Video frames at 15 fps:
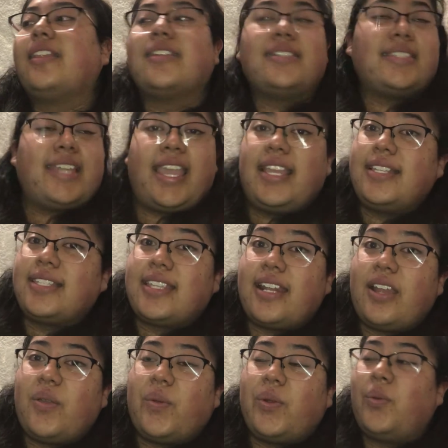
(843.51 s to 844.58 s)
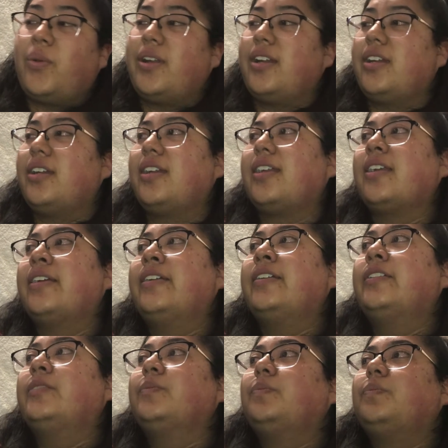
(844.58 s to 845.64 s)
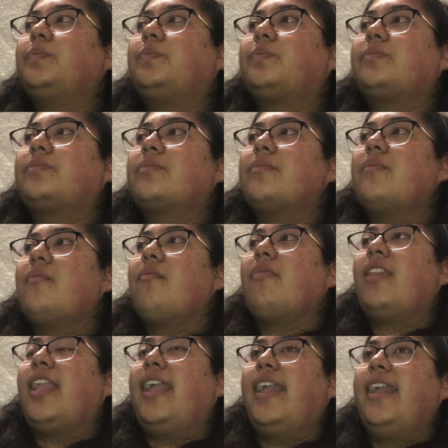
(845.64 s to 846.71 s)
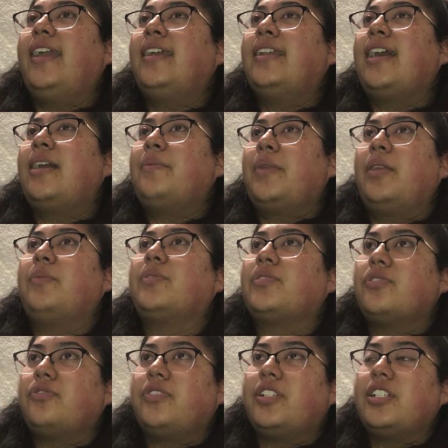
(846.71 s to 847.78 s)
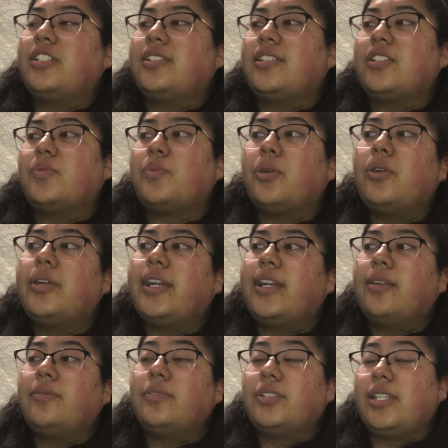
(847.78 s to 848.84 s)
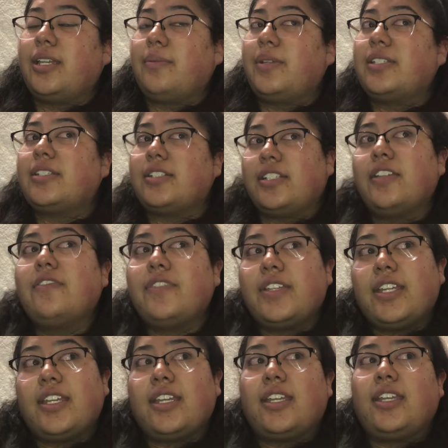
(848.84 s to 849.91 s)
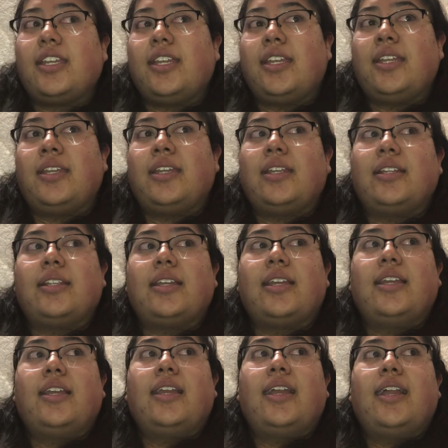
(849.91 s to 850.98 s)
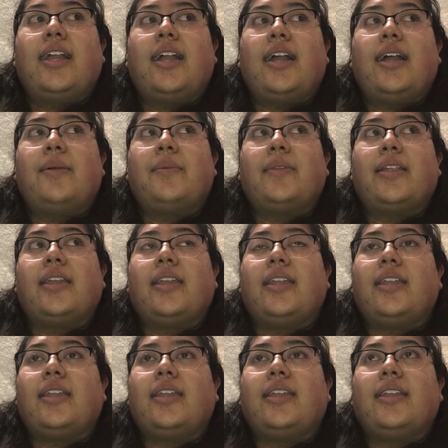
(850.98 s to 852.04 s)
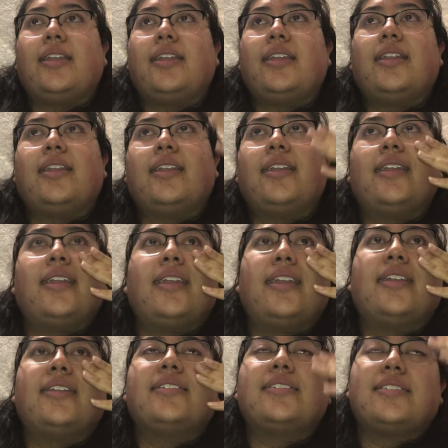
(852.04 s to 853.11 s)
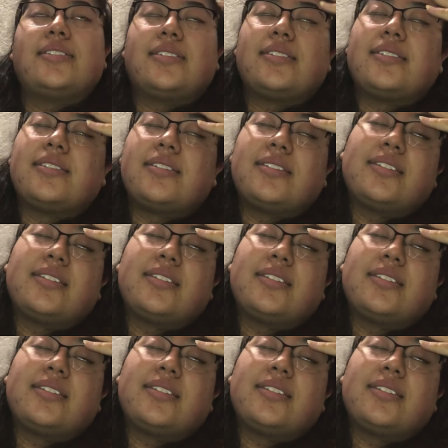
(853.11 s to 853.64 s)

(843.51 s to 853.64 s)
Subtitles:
the days that I want to work, and I'm able to finish this program to get my certificate. And I'm like, it's just